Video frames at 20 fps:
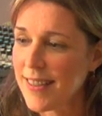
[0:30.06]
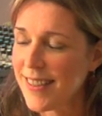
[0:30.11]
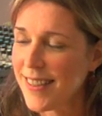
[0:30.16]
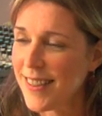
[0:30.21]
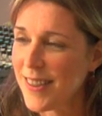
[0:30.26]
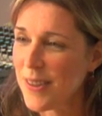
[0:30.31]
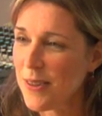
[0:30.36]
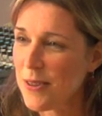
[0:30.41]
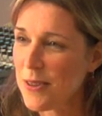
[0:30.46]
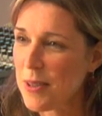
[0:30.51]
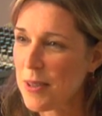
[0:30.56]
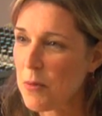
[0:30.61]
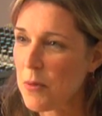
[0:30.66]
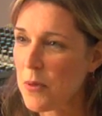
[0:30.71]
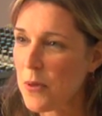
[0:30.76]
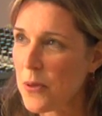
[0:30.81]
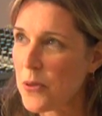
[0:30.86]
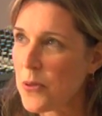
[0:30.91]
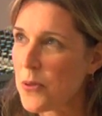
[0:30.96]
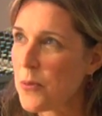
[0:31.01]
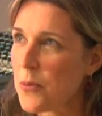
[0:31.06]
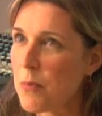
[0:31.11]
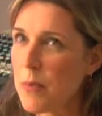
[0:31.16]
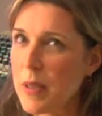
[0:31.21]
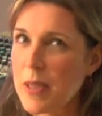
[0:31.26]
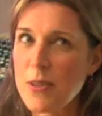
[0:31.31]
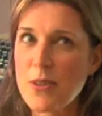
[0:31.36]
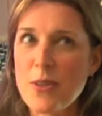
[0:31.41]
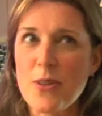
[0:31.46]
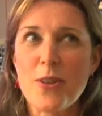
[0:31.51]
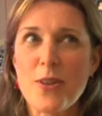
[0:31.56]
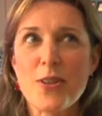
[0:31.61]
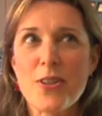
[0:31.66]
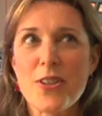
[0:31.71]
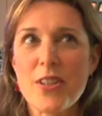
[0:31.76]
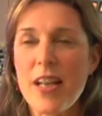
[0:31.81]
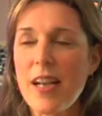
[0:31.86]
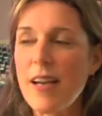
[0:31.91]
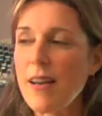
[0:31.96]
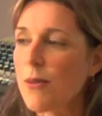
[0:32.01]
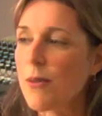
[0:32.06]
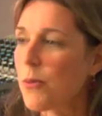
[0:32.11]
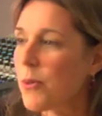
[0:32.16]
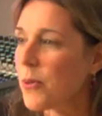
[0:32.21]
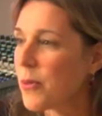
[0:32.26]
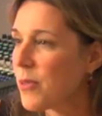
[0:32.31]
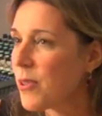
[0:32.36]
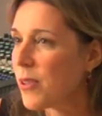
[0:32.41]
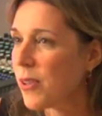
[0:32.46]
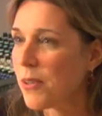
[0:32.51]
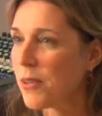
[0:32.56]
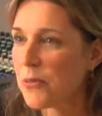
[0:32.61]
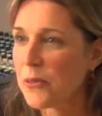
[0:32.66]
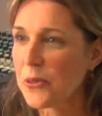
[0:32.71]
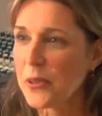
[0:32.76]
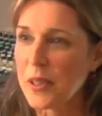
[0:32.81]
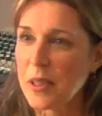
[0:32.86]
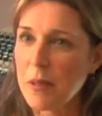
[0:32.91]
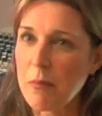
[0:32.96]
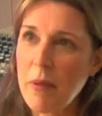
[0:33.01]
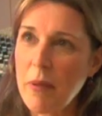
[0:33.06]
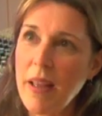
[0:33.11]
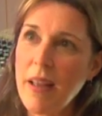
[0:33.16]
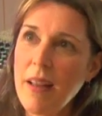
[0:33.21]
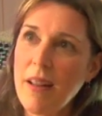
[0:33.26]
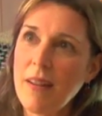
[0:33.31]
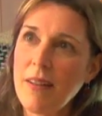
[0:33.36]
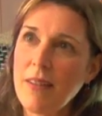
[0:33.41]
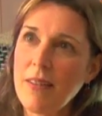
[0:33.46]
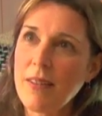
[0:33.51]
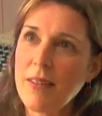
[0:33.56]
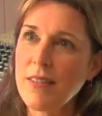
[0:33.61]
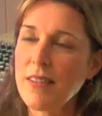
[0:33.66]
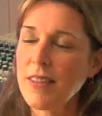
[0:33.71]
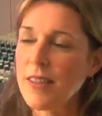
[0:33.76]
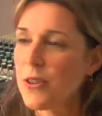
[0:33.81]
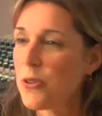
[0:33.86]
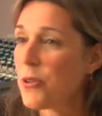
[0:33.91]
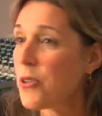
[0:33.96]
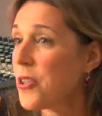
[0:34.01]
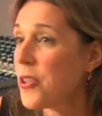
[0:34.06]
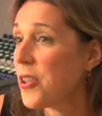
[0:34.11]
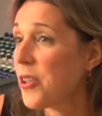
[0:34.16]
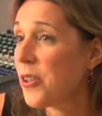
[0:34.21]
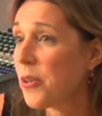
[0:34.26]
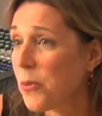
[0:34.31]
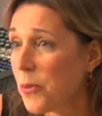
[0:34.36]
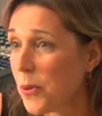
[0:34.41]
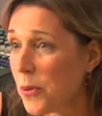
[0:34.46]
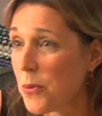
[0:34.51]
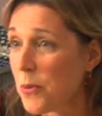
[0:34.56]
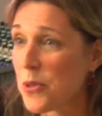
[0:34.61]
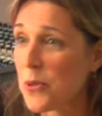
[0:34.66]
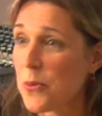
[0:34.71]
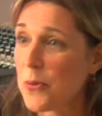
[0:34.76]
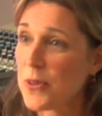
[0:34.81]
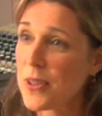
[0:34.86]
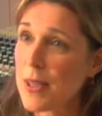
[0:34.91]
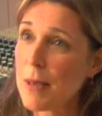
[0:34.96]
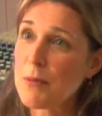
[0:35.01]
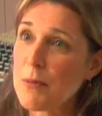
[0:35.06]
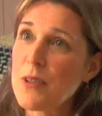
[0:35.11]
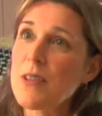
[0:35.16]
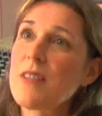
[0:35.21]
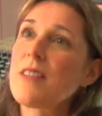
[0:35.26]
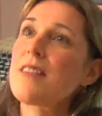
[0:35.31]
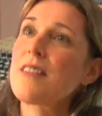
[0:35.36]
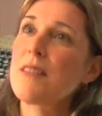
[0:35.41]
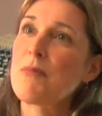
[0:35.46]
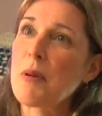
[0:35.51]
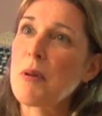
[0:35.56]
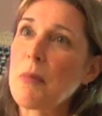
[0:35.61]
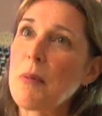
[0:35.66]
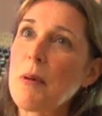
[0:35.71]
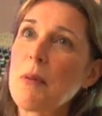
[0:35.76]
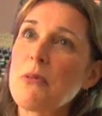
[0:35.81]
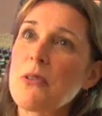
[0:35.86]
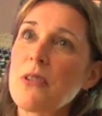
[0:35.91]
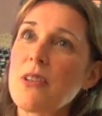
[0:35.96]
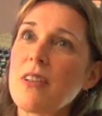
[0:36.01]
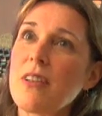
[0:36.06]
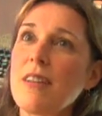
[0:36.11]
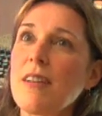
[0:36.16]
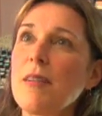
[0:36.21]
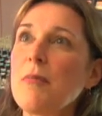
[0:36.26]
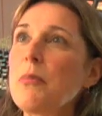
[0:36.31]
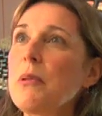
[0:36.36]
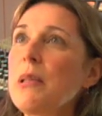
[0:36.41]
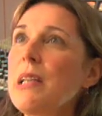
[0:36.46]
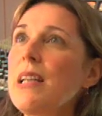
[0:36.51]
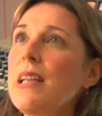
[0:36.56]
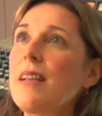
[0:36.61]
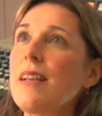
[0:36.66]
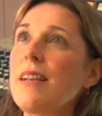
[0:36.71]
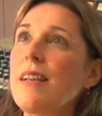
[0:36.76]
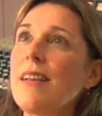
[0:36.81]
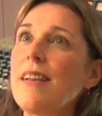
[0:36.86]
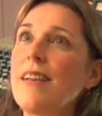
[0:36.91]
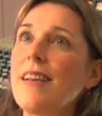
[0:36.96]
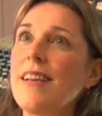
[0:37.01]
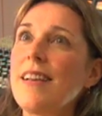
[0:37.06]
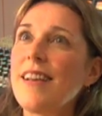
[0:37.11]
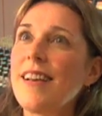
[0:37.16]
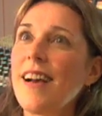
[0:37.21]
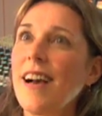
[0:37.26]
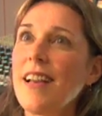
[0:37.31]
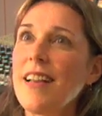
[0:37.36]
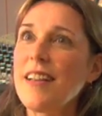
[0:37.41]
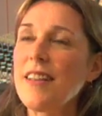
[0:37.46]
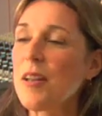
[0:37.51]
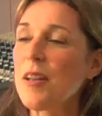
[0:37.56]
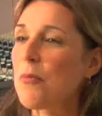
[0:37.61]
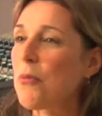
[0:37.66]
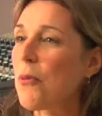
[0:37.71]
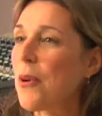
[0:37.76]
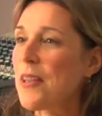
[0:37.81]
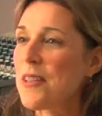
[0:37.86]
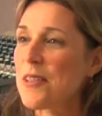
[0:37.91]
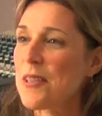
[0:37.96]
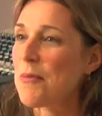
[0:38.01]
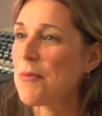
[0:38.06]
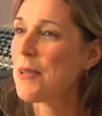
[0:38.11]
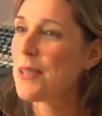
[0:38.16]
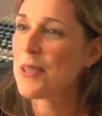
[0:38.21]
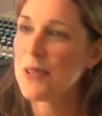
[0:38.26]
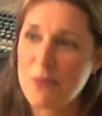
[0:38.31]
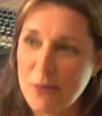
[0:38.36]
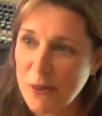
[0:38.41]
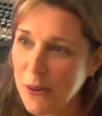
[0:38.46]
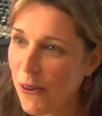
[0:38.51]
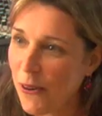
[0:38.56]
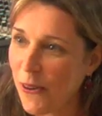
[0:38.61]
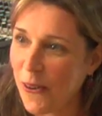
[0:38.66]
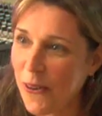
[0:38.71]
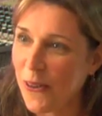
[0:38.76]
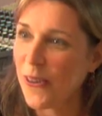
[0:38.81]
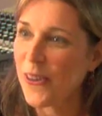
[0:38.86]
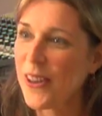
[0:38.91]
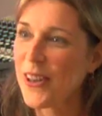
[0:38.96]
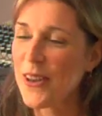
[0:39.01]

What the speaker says: You know, some of those big stars now were delivering the mail. Trisha Yearwood was a receptionist at my publishing company. I ended up writing some hits for her.